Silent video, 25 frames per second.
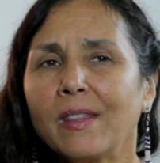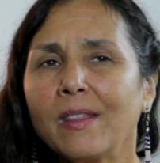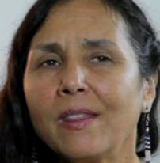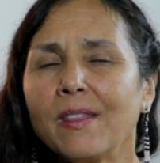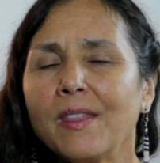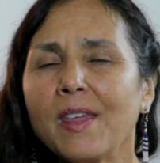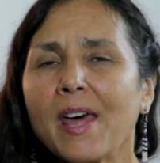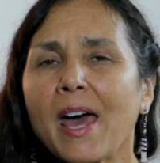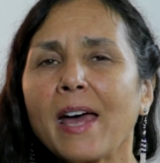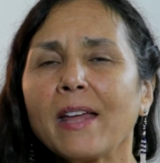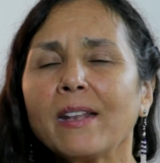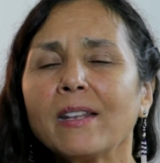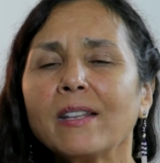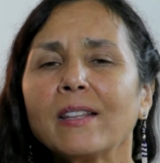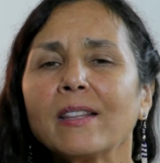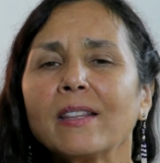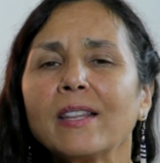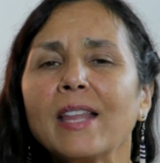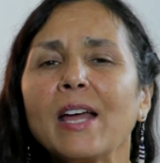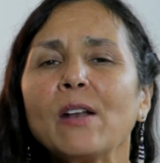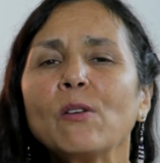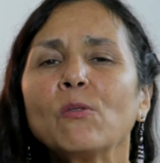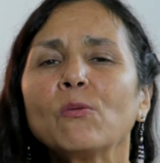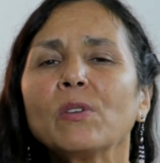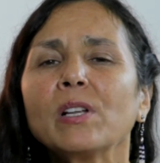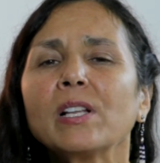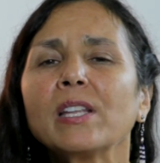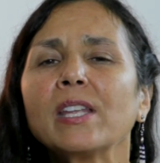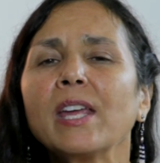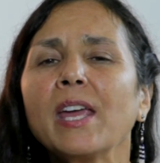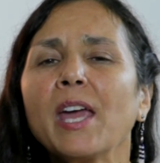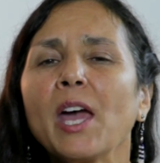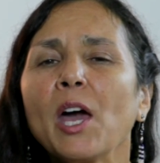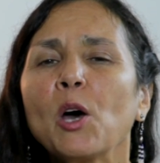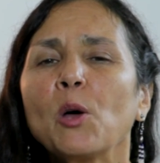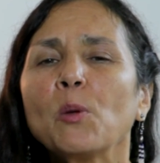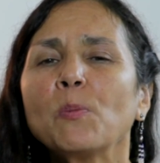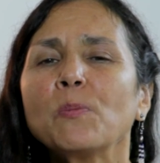That really
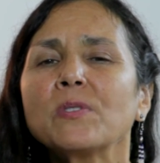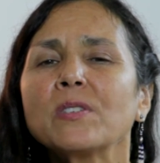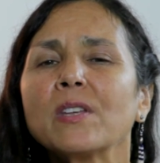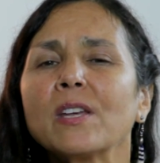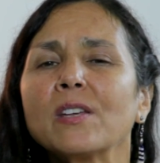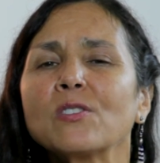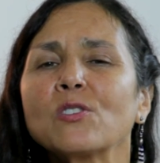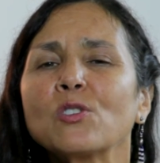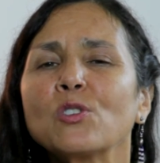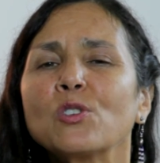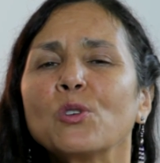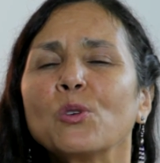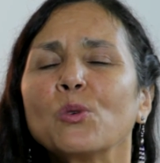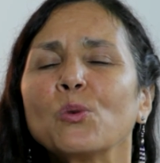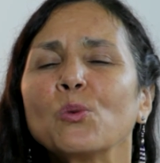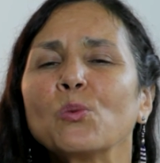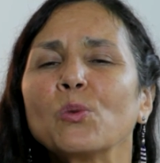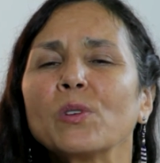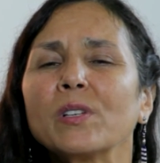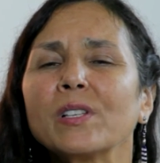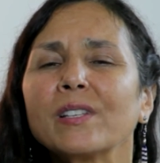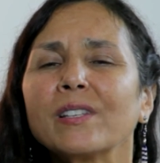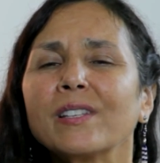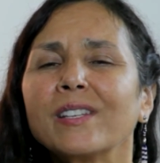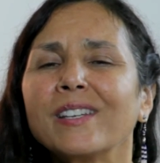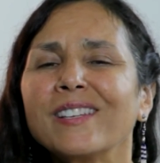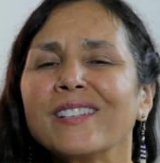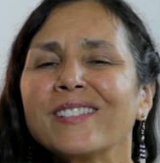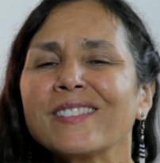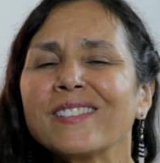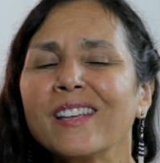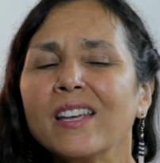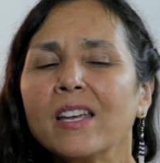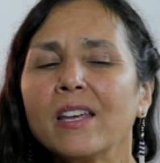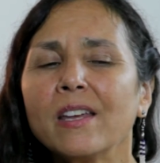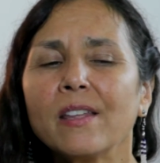helps us to release